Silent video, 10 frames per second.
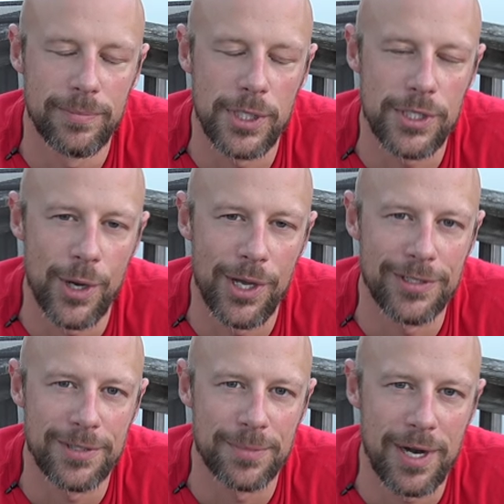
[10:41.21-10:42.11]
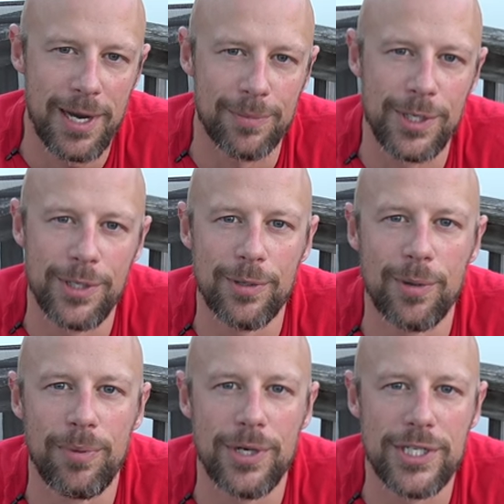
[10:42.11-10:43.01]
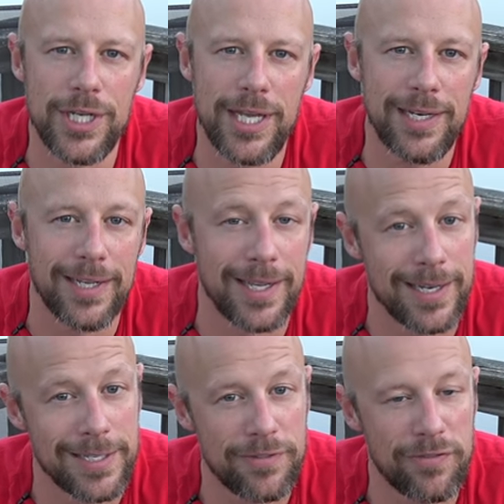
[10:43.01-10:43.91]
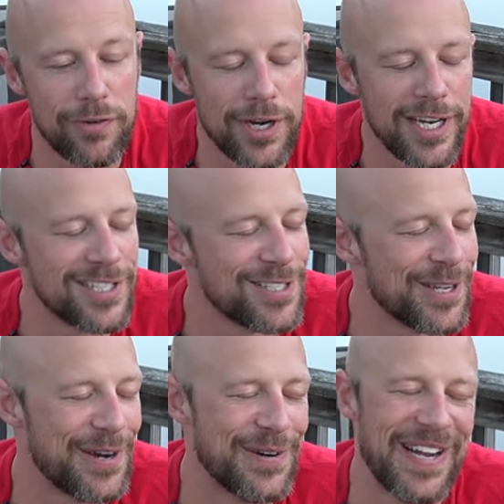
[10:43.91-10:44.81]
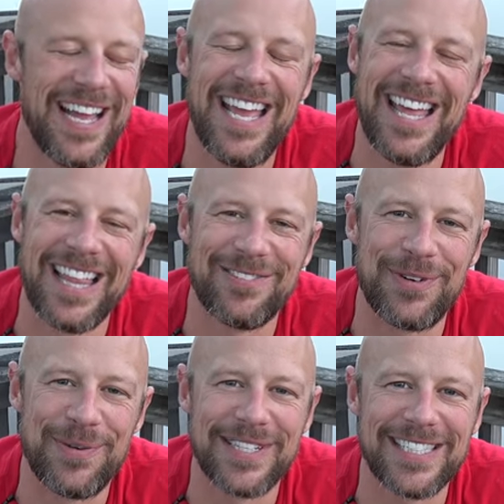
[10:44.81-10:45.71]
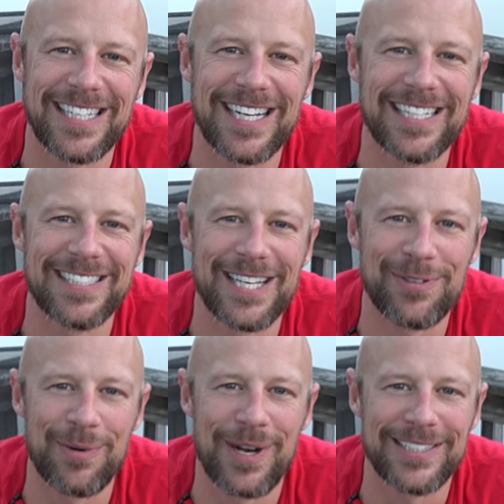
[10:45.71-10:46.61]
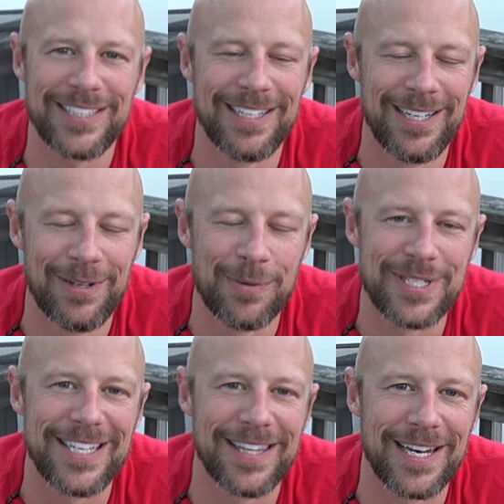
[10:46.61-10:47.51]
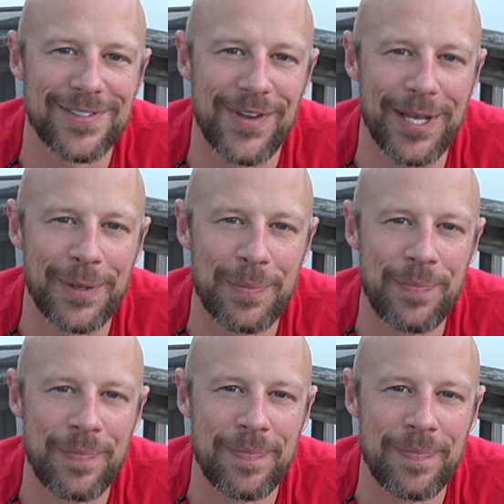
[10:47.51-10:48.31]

please go ahead and subscribe. We do appreciate it, and it is free. So that's pretty much it, guys. Thanks for watching. We'll see you in the next video.